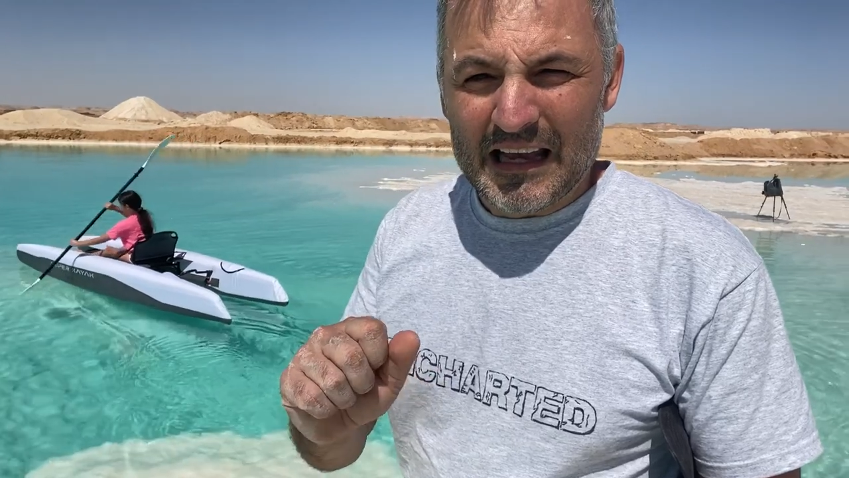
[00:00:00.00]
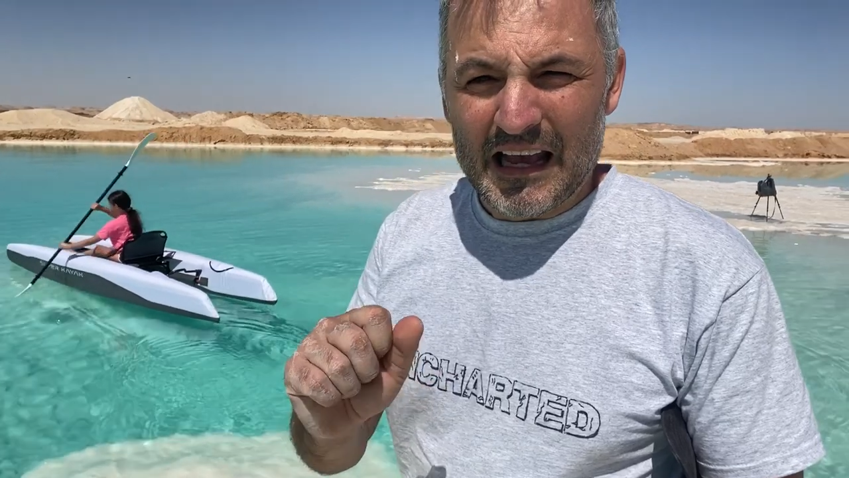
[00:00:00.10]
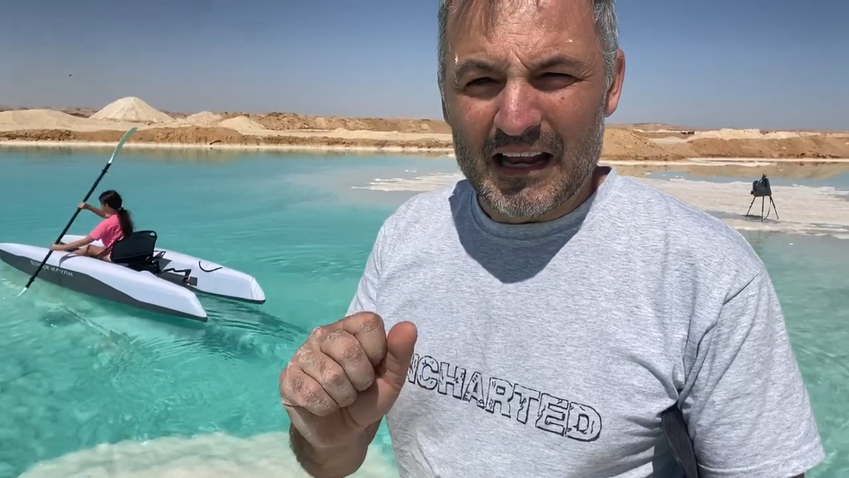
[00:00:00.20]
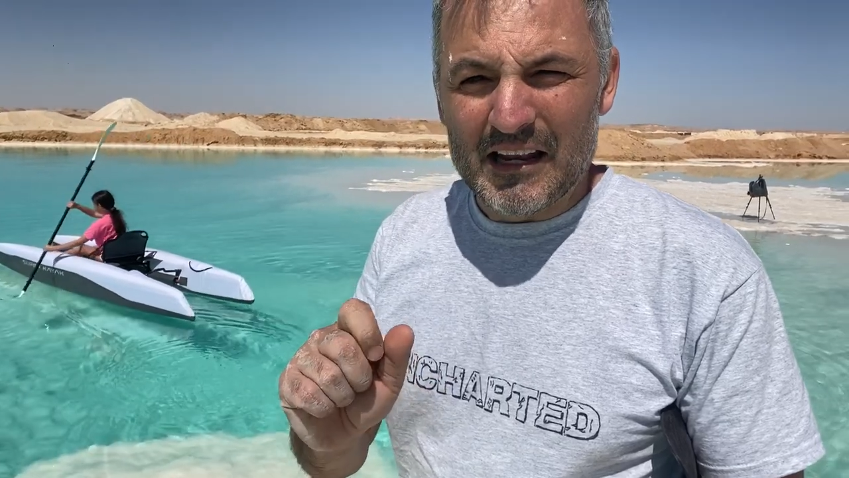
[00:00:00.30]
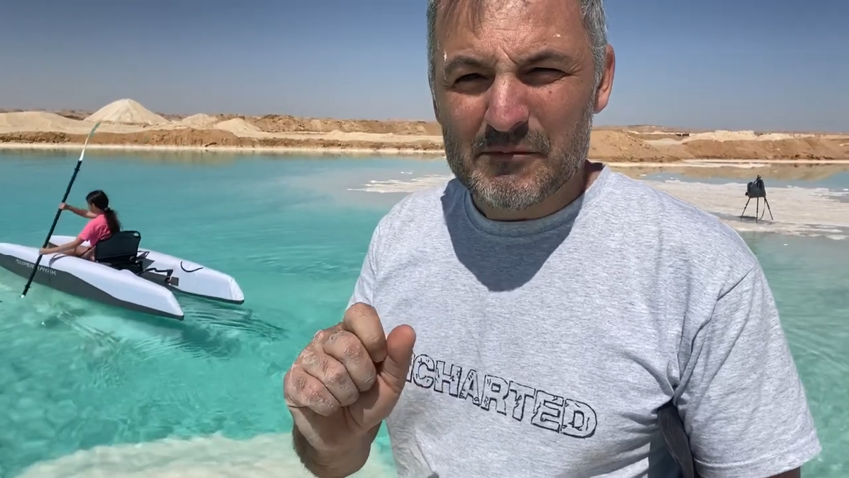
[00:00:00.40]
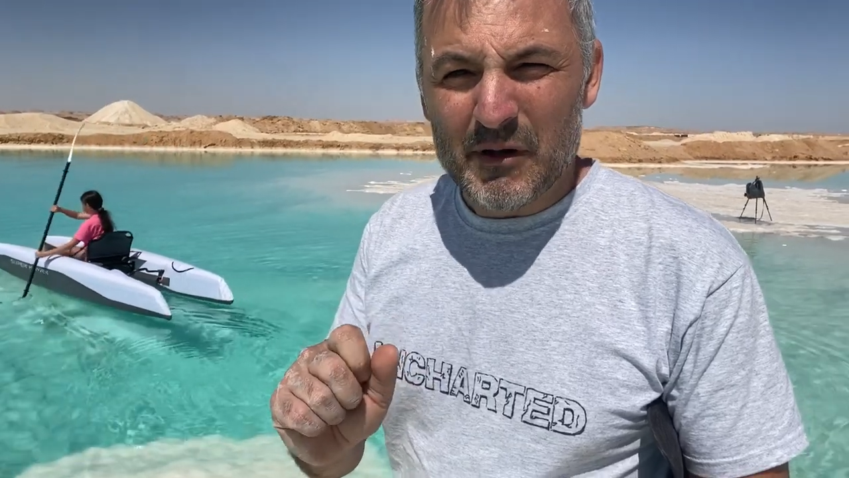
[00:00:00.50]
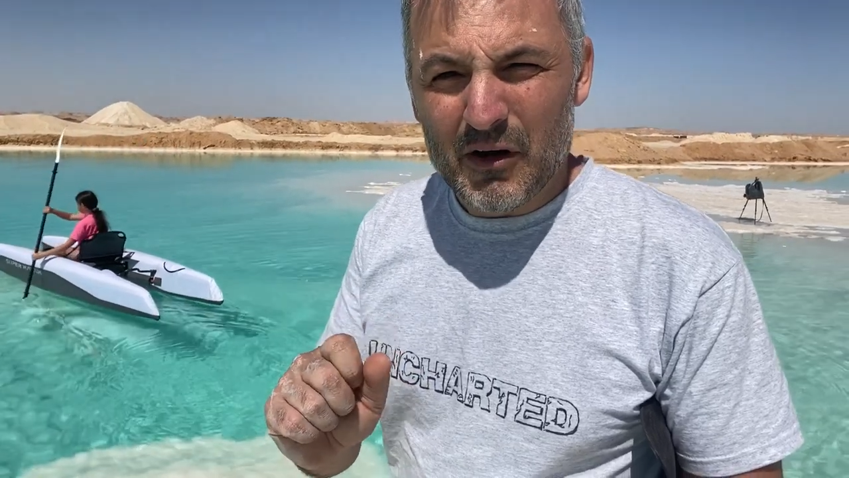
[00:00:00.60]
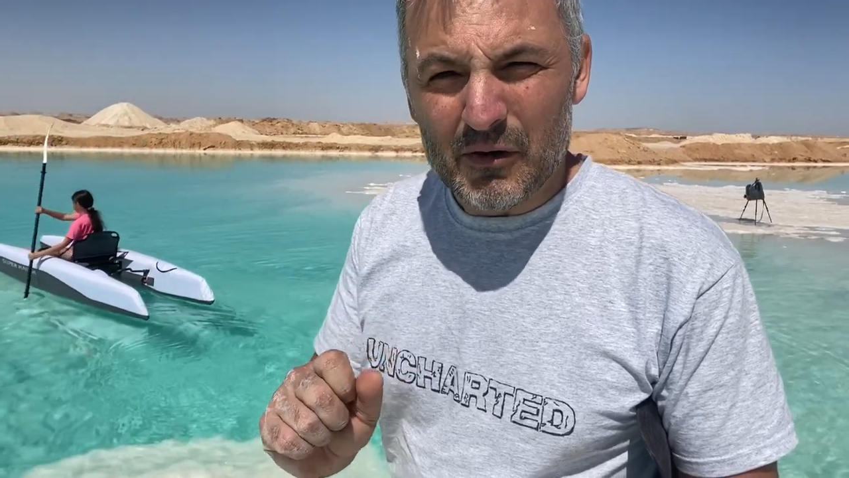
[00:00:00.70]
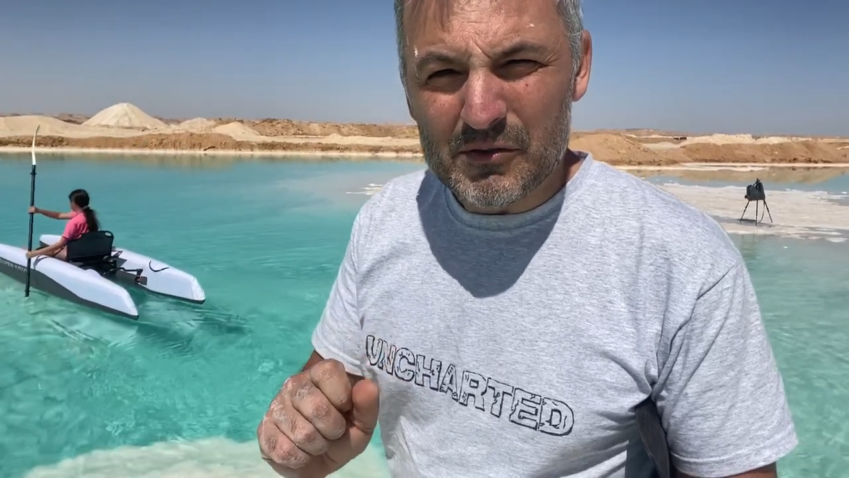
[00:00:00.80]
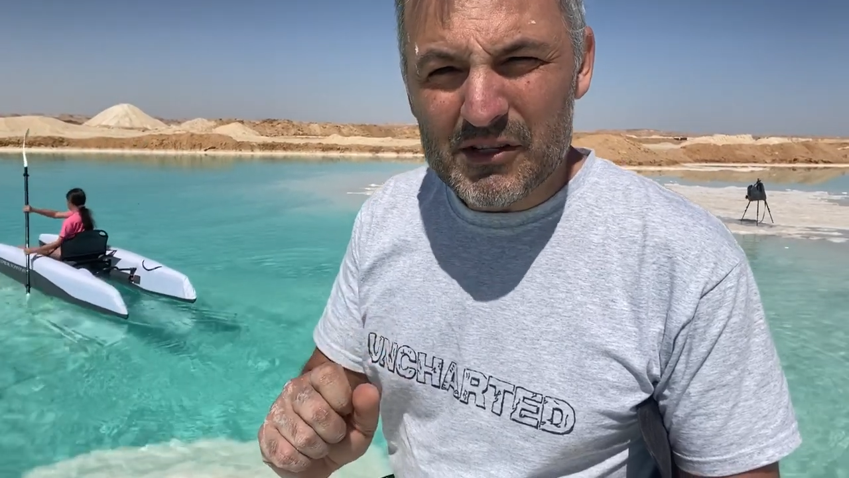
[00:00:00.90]
It is
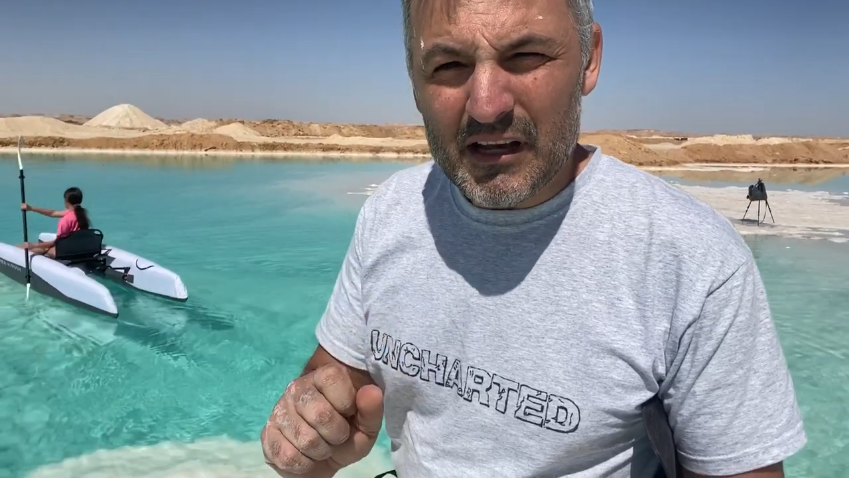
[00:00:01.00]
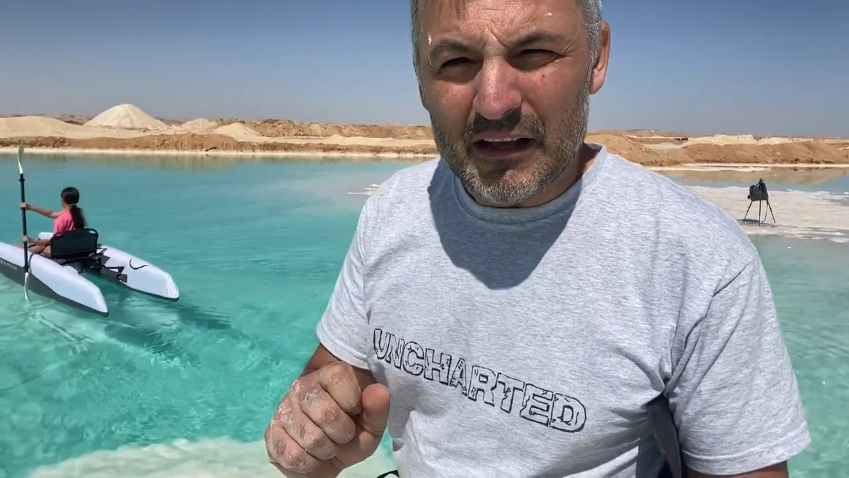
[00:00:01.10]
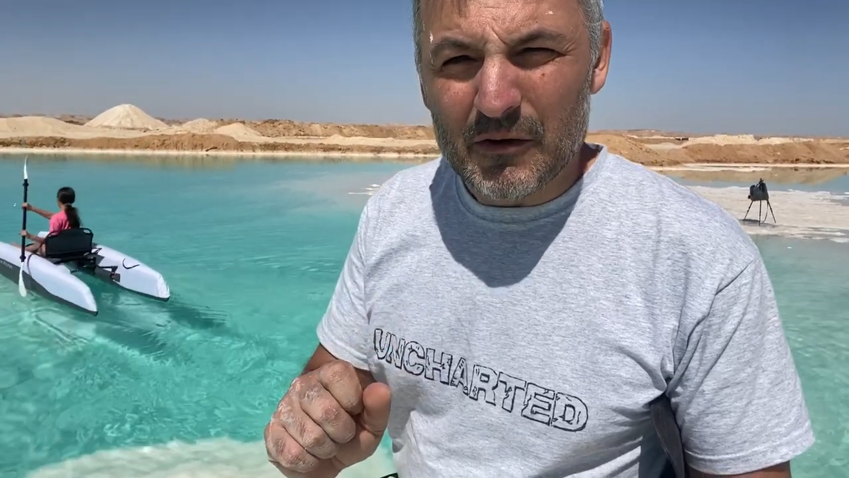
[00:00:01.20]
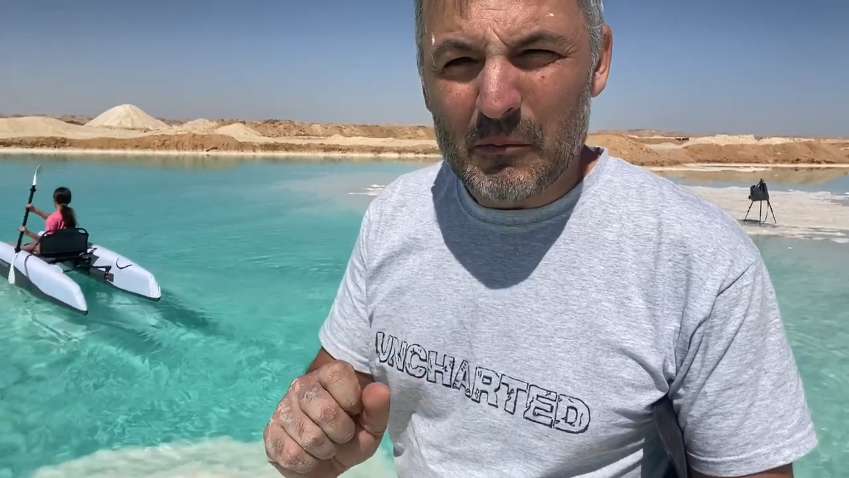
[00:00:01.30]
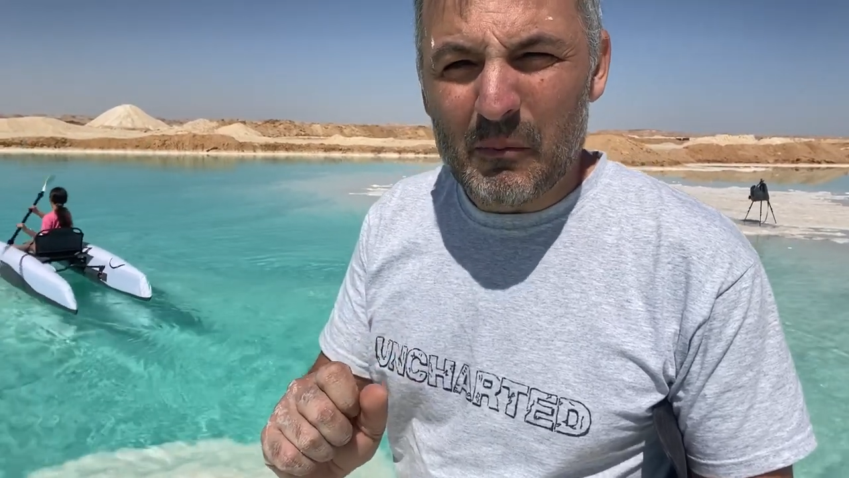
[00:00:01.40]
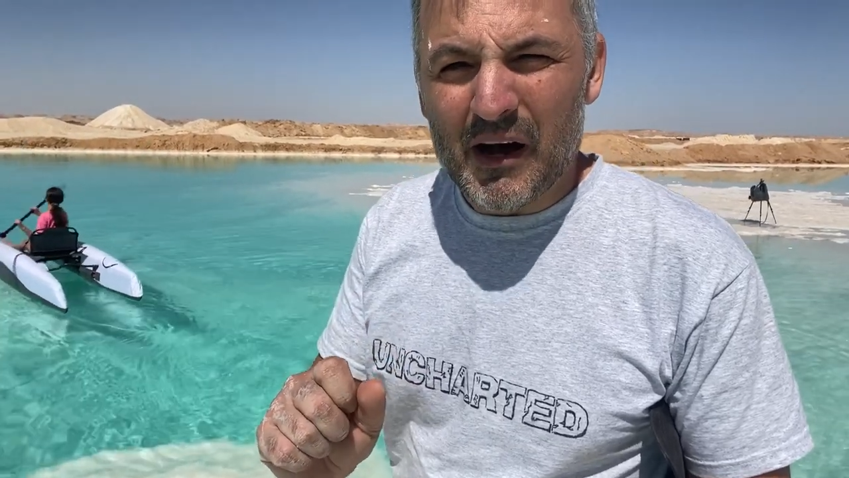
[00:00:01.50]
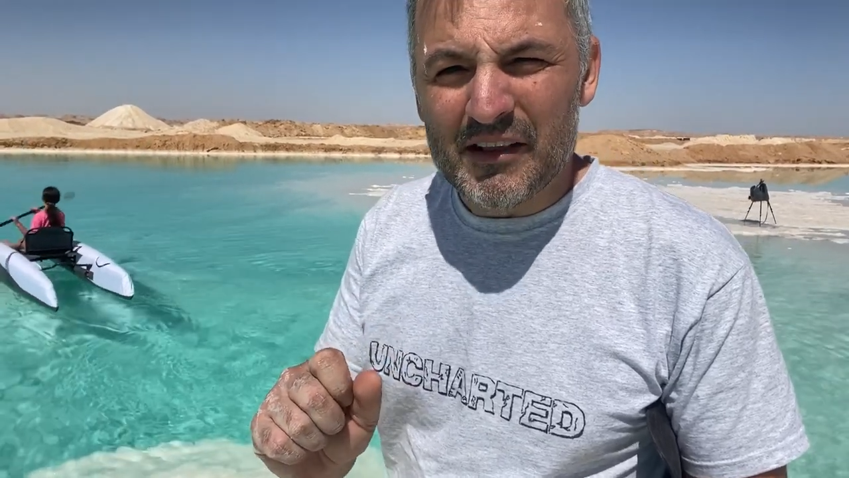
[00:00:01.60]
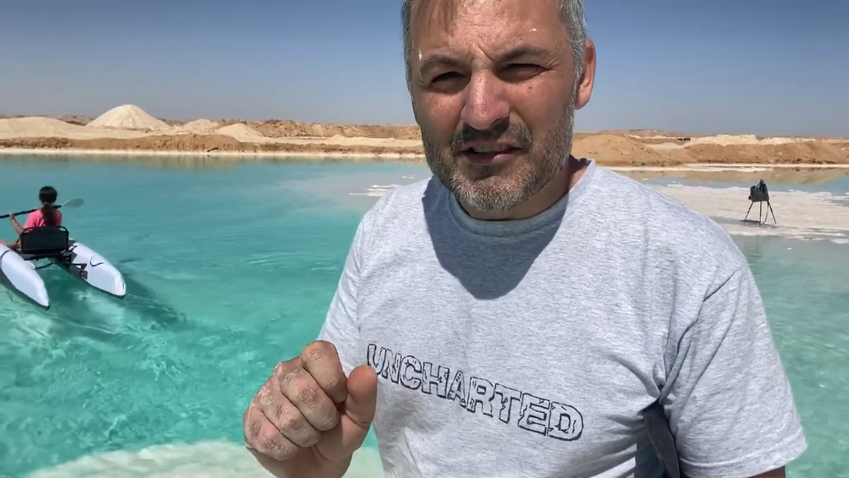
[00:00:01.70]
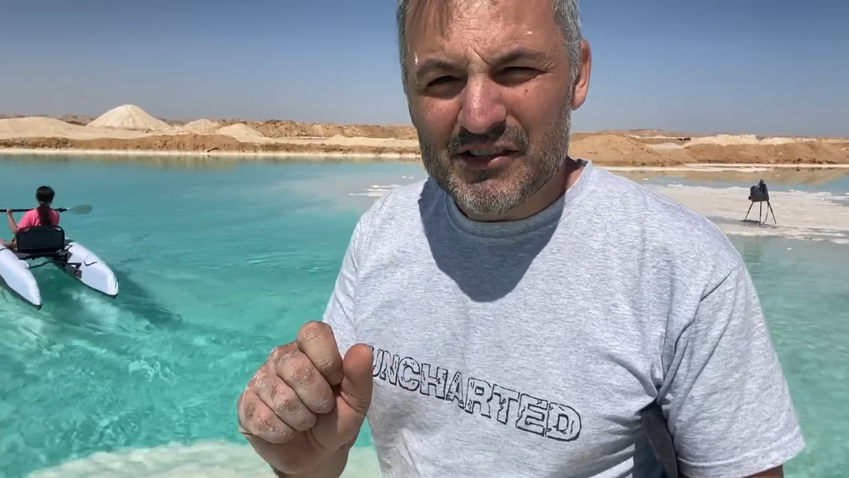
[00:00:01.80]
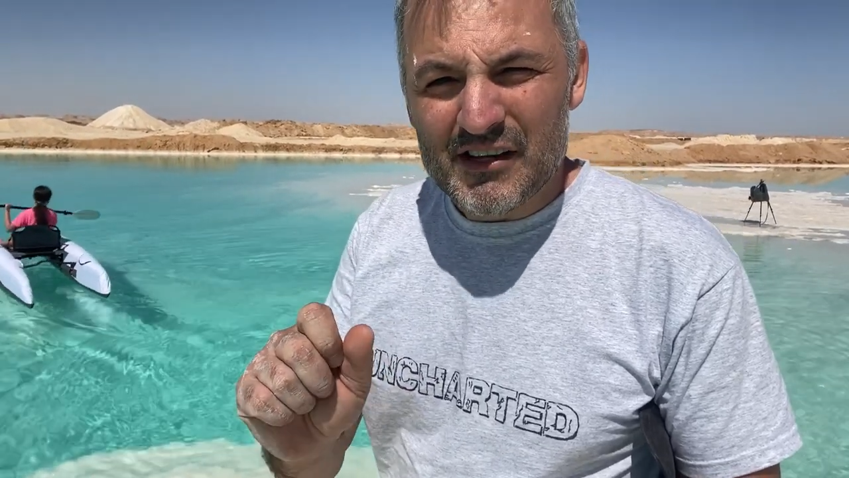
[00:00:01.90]
because it
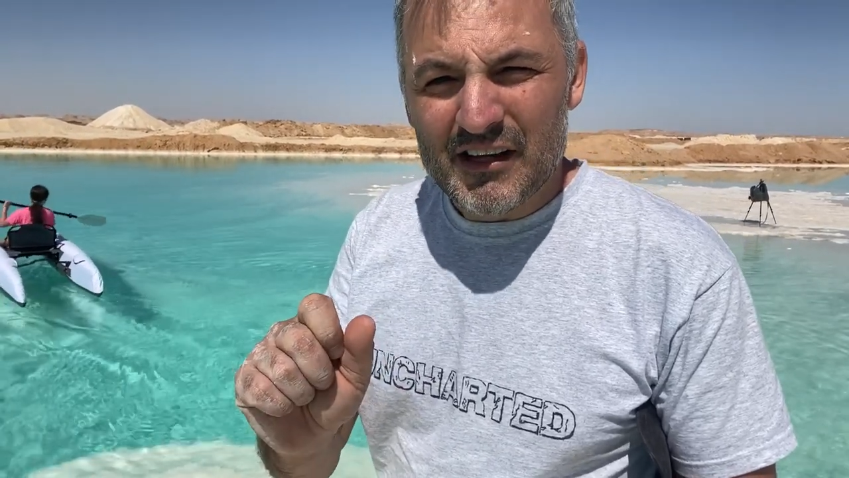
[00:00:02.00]
combines